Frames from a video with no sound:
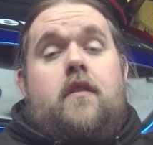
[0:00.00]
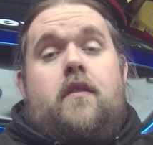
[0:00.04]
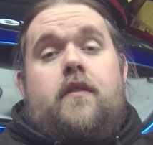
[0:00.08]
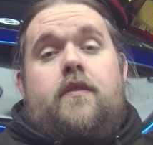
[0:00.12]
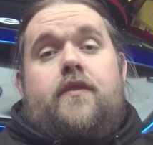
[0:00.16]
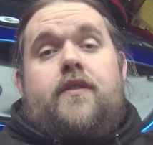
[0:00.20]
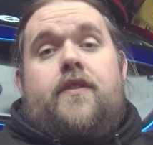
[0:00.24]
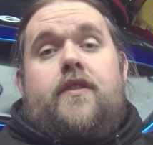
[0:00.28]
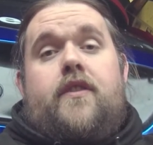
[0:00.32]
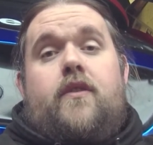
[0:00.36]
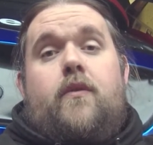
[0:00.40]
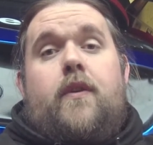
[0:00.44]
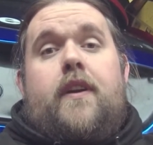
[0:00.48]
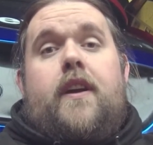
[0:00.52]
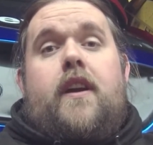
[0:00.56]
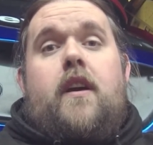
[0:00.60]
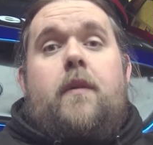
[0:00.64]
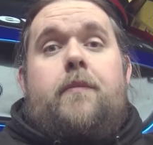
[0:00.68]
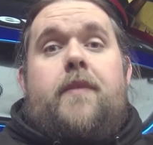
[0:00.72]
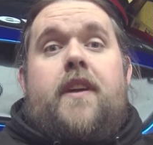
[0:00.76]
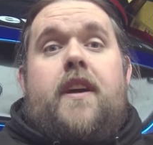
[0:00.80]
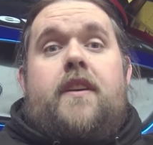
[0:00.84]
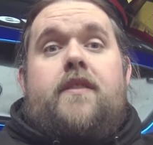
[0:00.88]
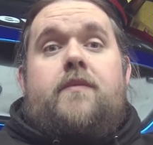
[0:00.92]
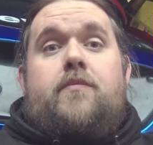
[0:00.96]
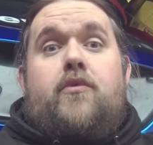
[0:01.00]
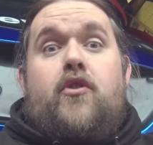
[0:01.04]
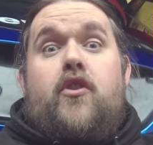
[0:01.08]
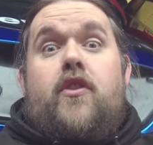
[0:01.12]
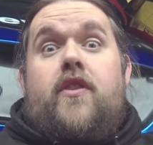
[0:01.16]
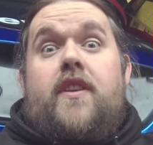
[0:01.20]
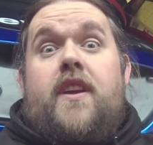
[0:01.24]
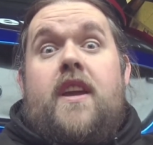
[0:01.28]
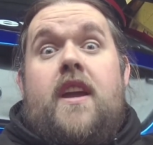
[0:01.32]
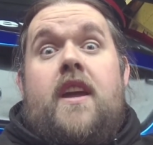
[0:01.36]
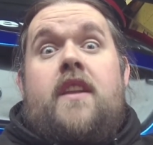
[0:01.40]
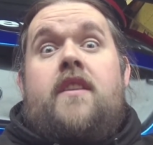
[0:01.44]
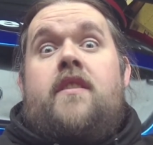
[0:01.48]
Just a quick update to put at
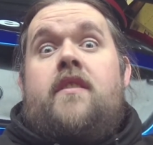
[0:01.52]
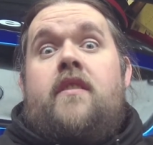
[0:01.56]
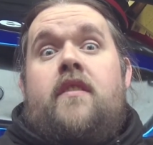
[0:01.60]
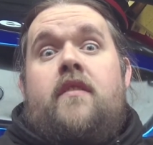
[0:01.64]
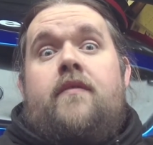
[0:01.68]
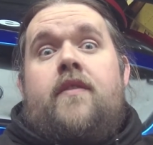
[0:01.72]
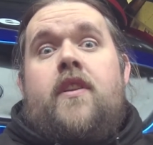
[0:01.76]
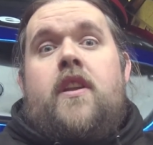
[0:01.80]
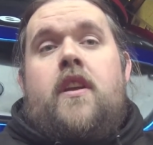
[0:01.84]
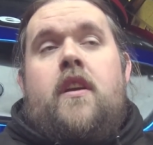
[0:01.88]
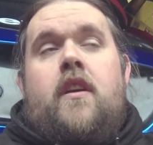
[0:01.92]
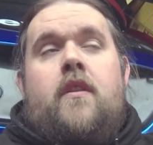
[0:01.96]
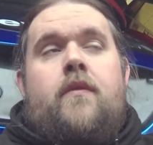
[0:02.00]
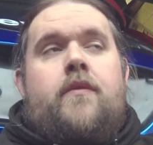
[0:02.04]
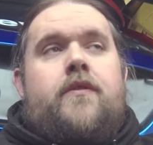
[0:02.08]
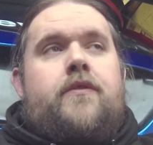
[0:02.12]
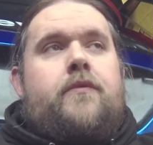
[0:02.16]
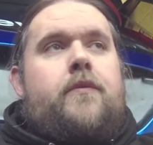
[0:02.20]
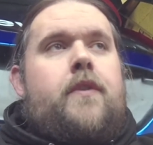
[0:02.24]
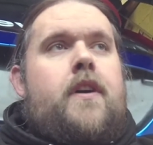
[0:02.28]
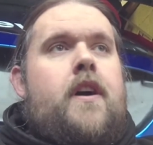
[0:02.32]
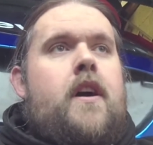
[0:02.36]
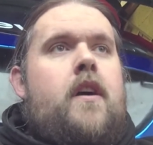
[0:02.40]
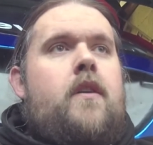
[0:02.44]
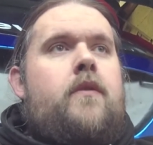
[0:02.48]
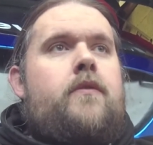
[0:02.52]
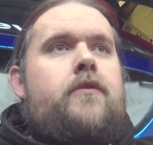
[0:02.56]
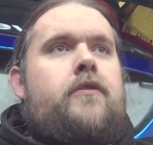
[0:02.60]
the end of the video as well.